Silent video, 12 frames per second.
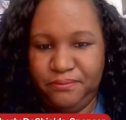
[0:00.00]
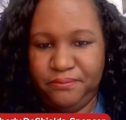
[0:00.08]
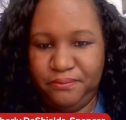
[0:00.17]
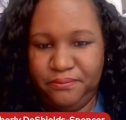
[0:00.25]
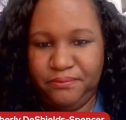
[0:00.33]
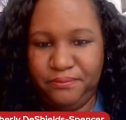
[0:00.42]

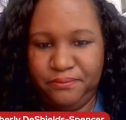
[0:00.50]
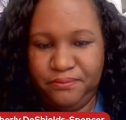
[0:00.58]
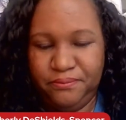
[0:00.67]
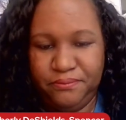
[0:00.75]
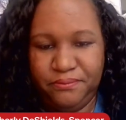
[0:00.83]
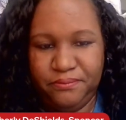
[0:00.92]

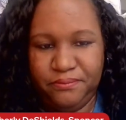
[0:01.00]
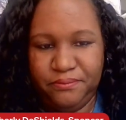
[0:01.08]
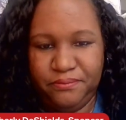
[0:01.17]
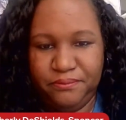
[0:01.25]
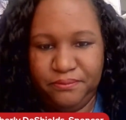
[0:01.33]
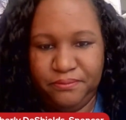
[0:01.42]

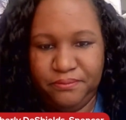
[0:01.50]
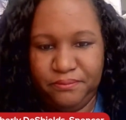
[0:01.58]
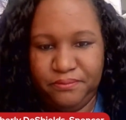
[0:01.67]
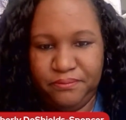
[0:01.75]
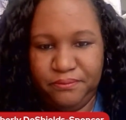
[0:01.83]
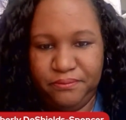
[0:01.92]

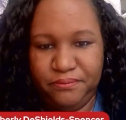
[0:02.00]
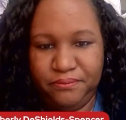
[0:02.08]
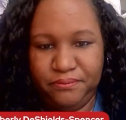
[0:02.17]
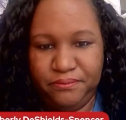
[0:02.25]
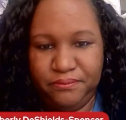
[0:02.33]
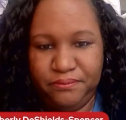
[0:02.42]

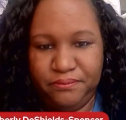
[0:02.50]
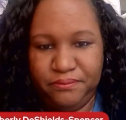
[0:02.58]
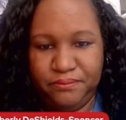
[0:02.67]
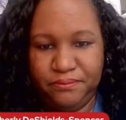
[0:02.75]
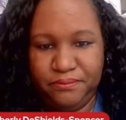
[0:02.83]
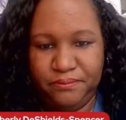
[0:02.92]
No words are spoken by the person on screen.